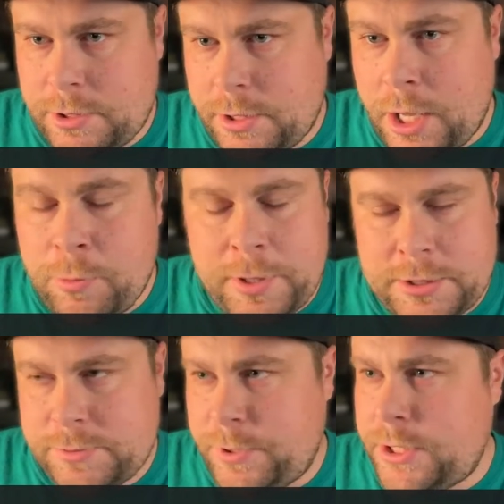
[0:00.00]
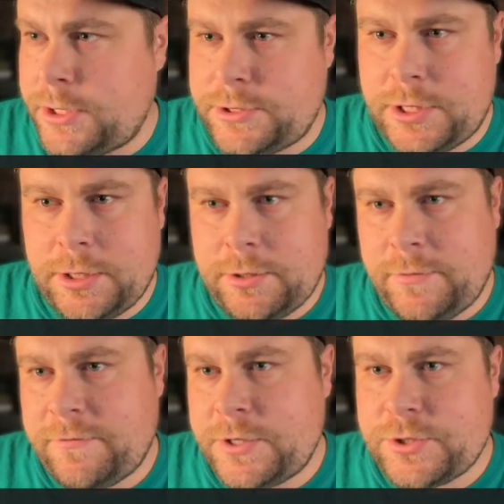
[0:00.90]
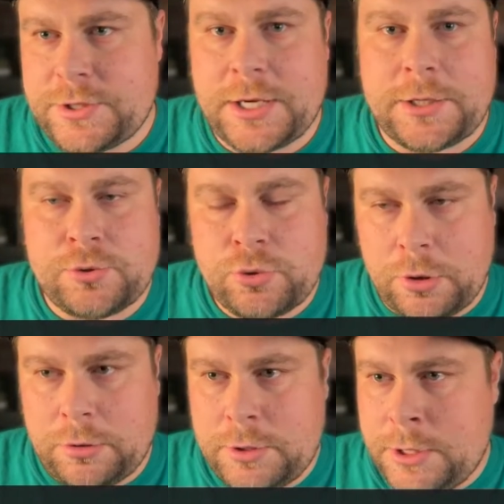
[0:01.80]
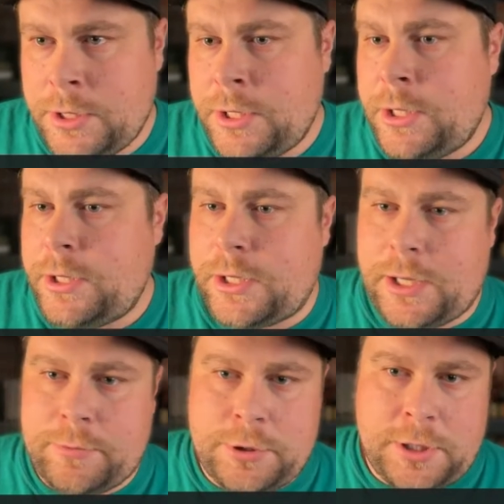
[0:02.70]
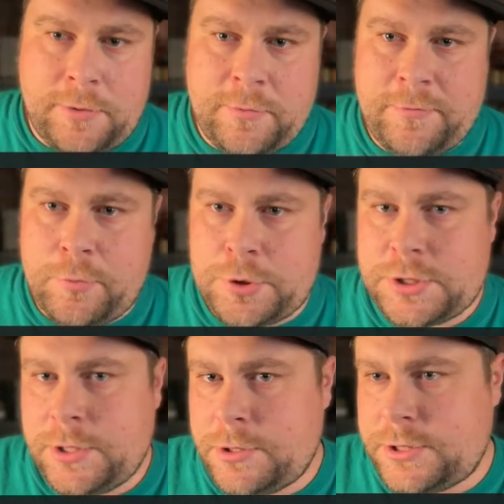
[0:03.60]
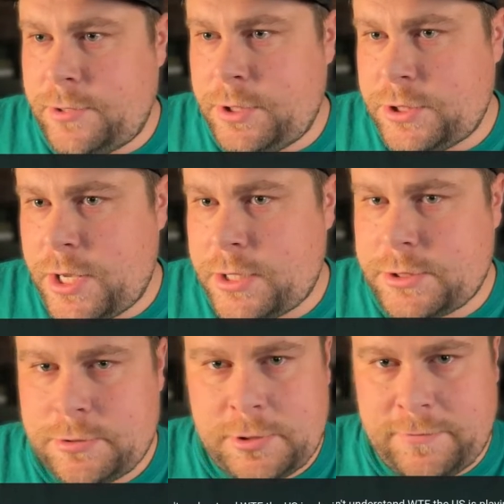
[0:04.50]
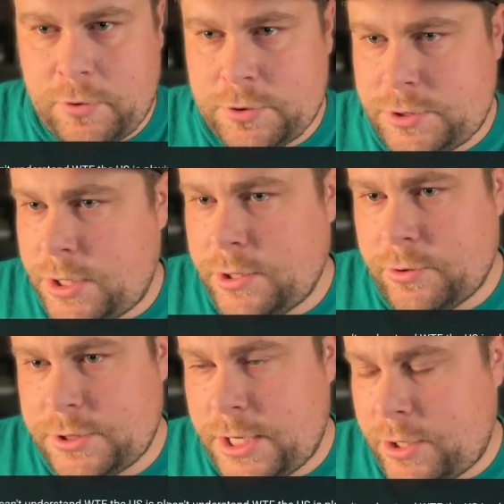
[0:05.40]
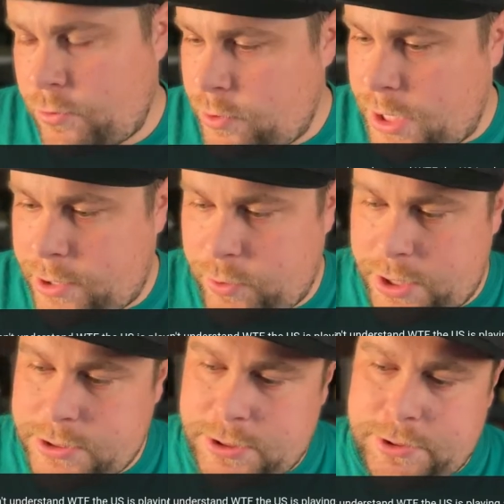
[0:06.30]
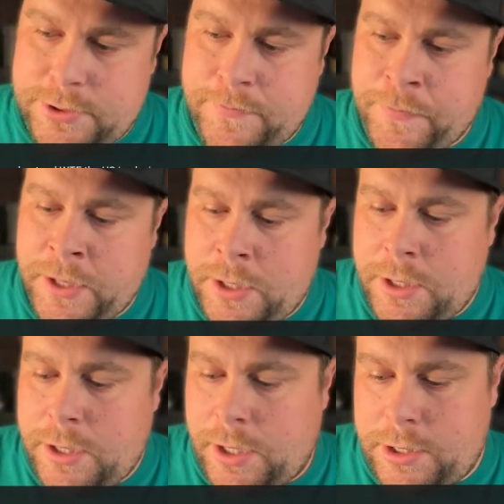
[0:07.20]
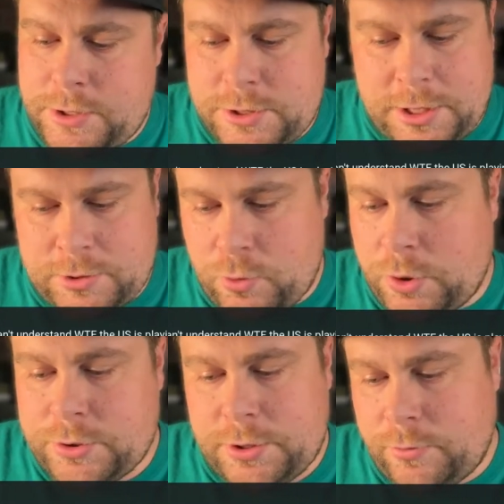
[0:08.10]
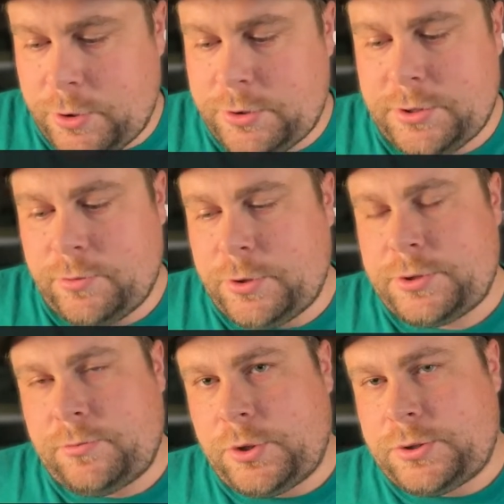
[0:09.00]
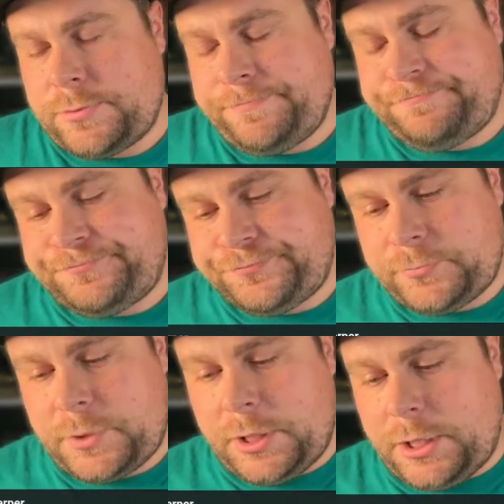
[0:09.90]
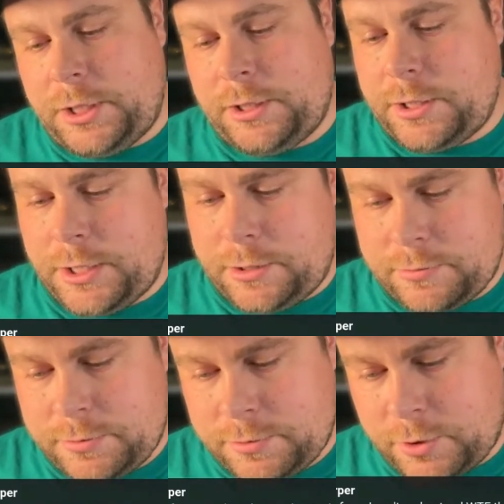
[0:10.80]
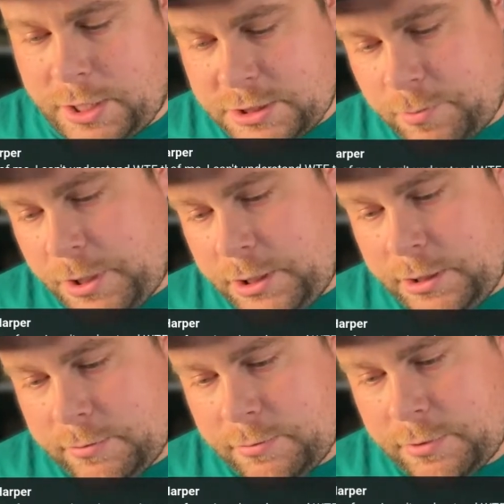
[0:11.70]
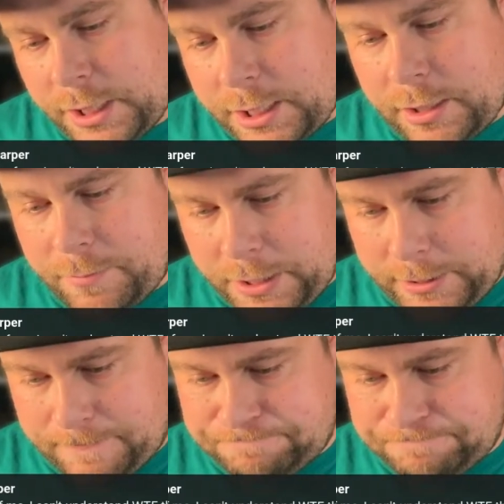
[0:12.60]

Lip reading: help us because inflation's out of control. They clamor to the government for more stimmy checks. Of course, Congress acquiesces, and it just gets worse and worse and worse and worse. And there has to be that kind of pain